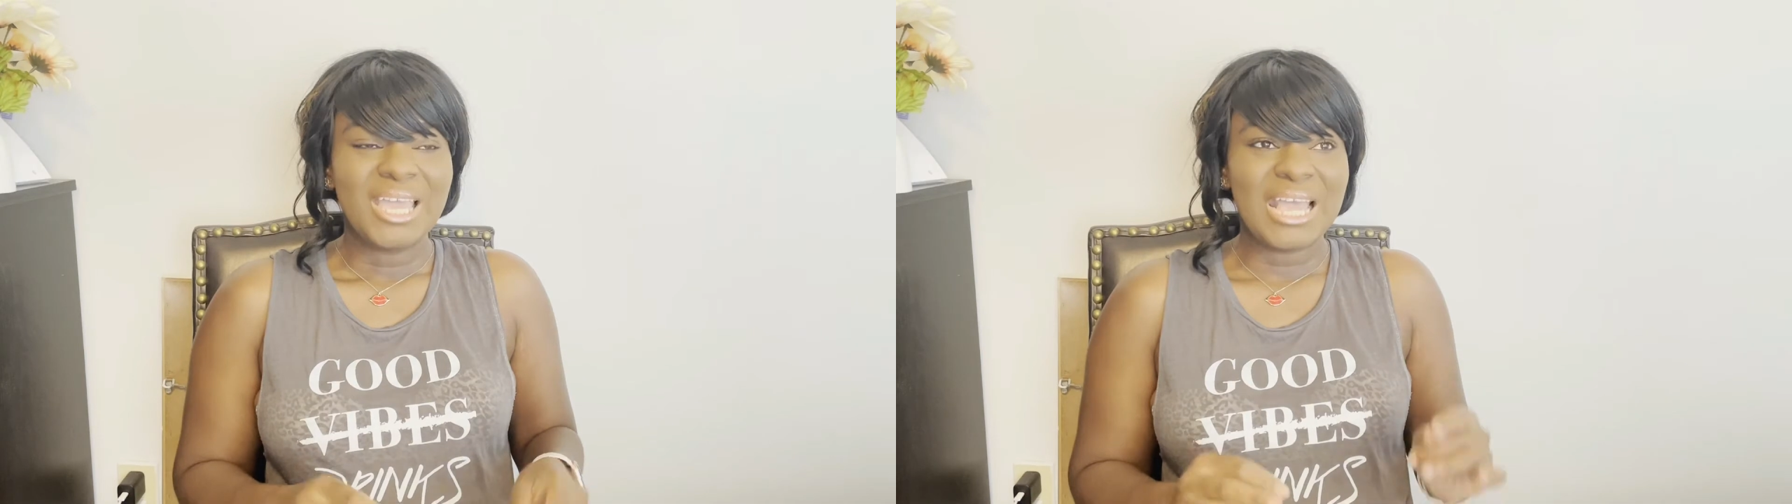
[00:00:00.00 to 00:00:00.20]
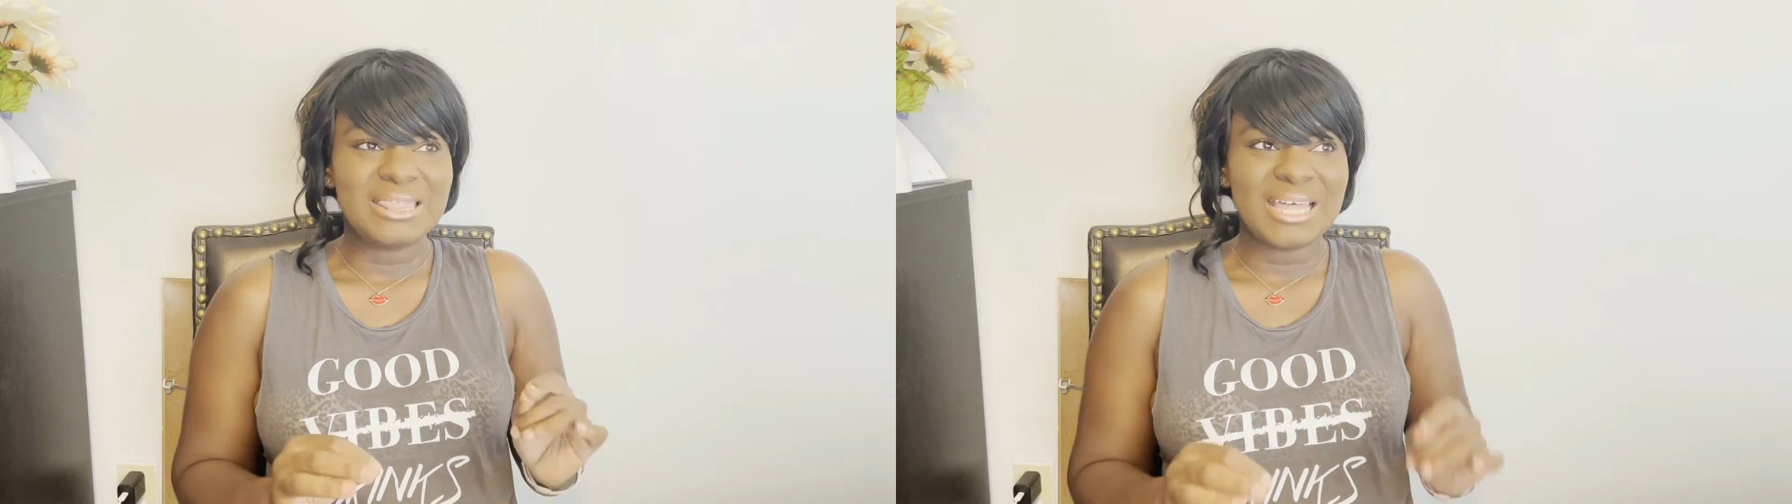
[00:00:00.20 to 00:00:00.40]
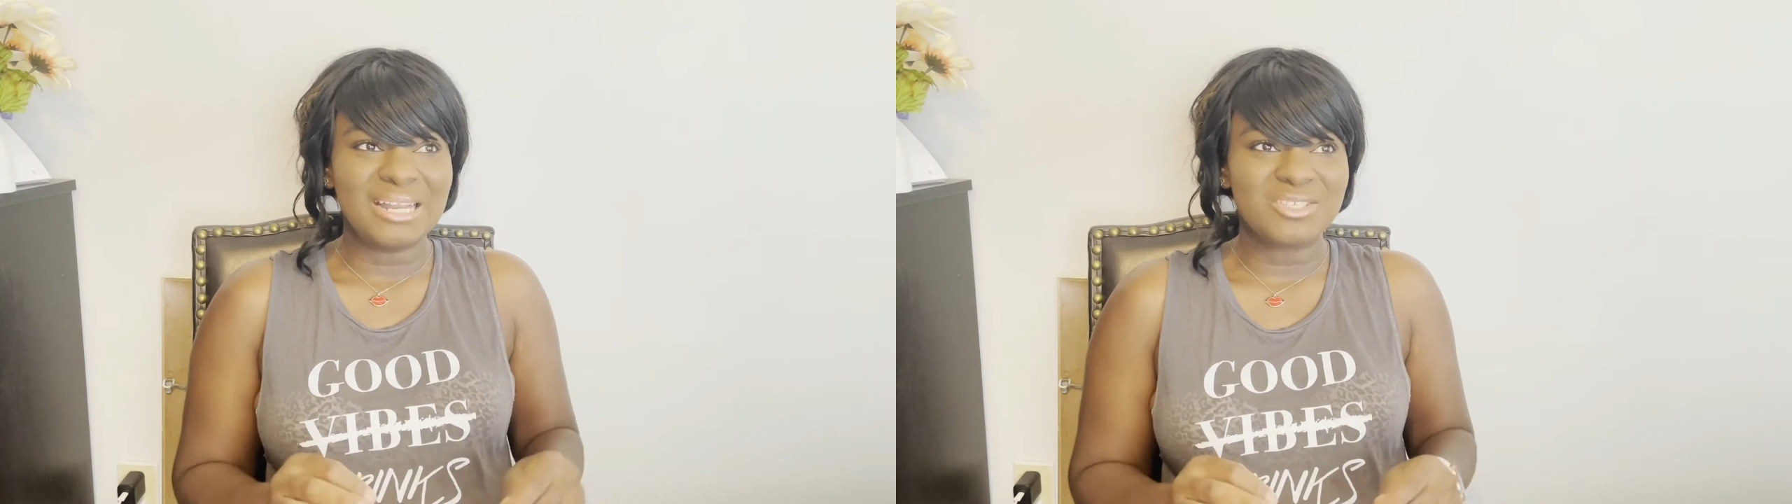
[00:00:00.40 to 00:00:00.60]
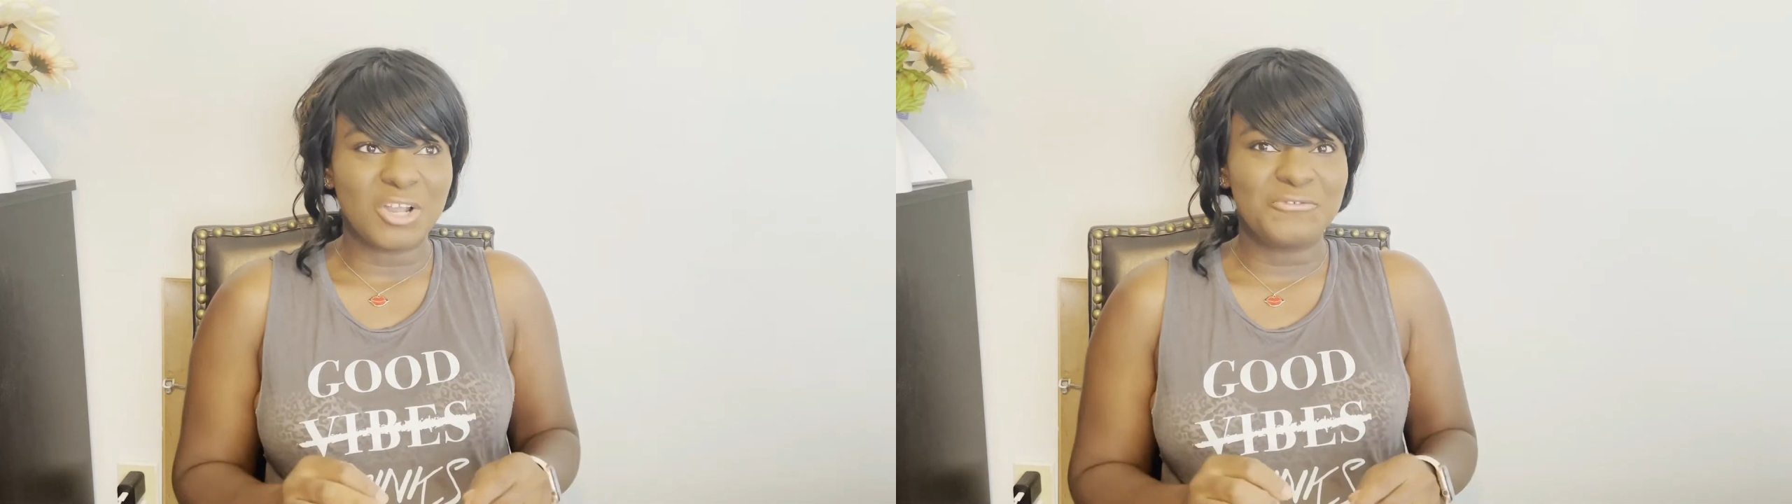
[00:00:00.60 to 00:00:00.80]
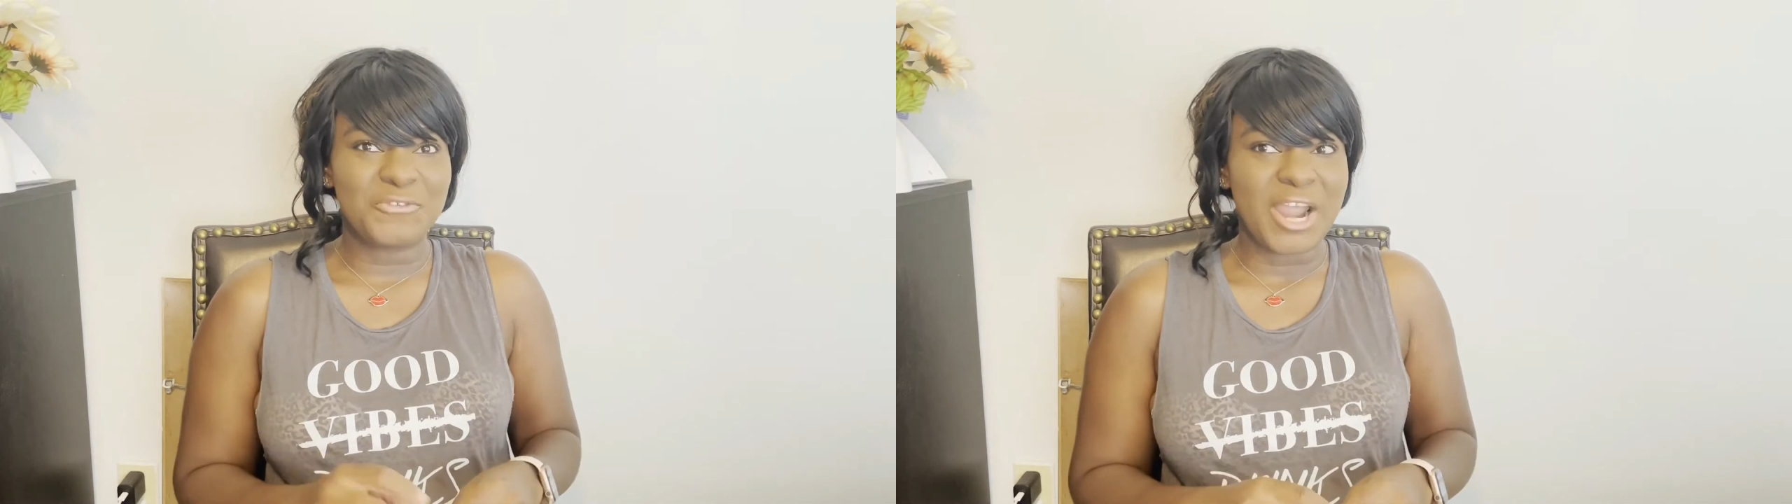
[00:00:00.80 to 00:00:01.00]
And that is
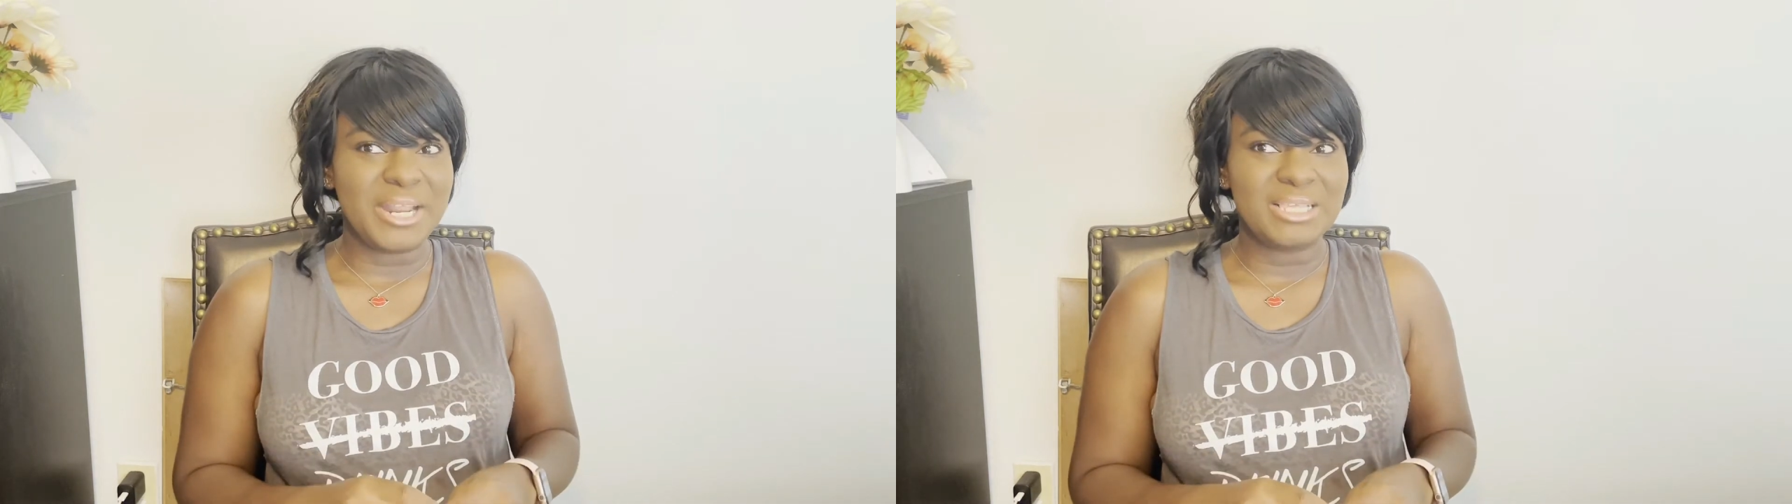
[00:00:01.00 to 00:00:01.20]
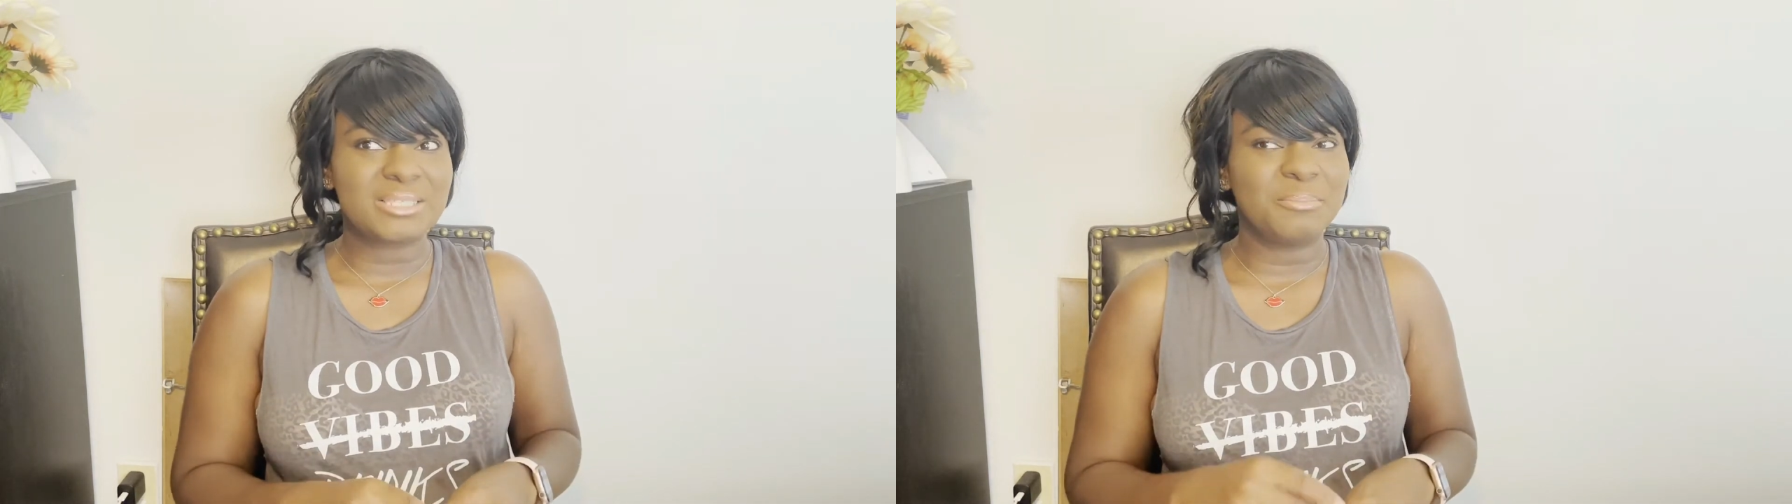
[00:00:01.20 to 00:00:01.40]
on Fridays.